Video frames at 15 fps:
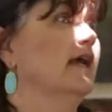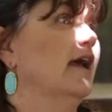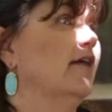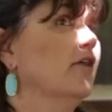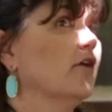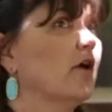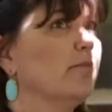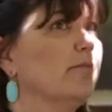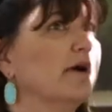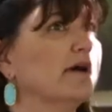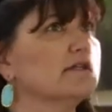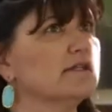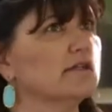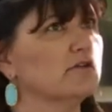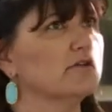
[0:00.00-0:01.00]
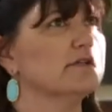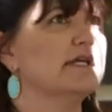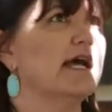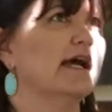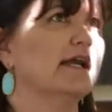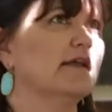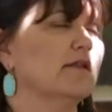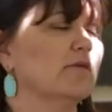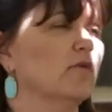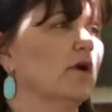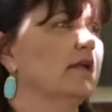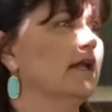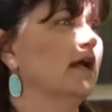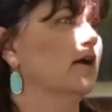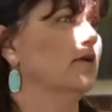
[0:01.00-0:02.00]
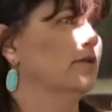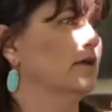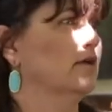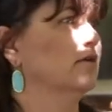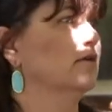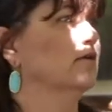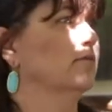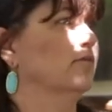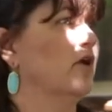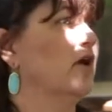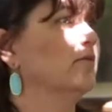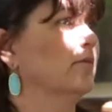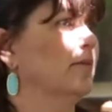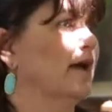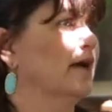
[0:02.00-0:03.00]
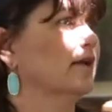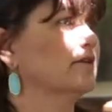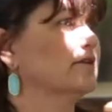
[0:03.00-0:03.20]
And there are bugs that are attacking them right now that are problematic.